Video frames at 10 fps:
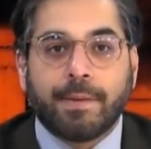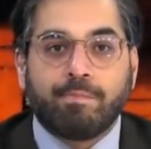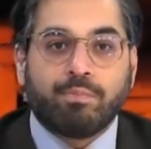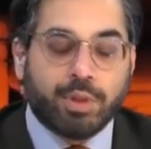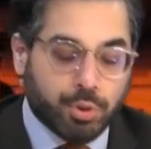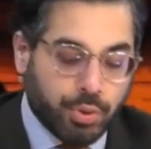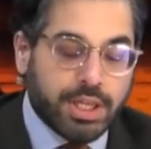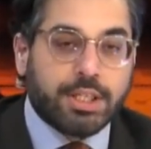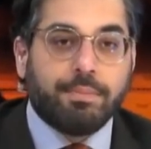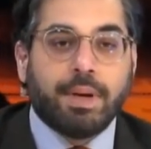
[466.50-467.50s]

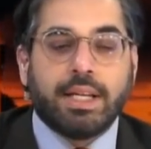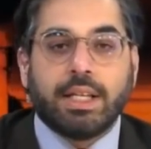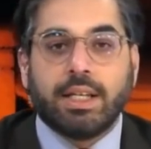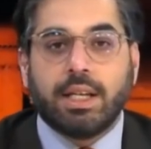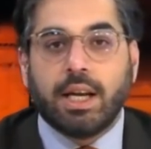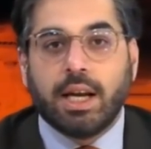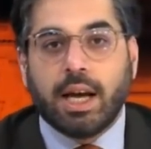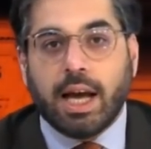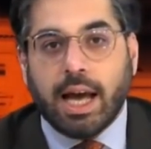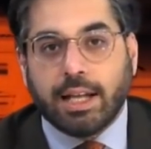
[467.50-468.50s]
between Dominion
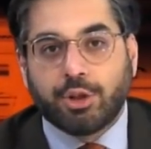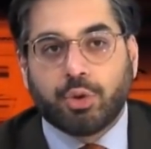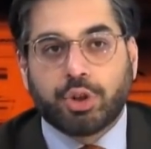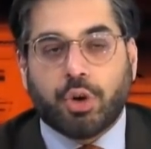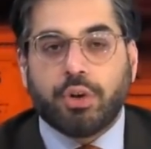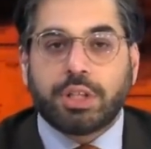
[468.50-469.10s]
and George Soros,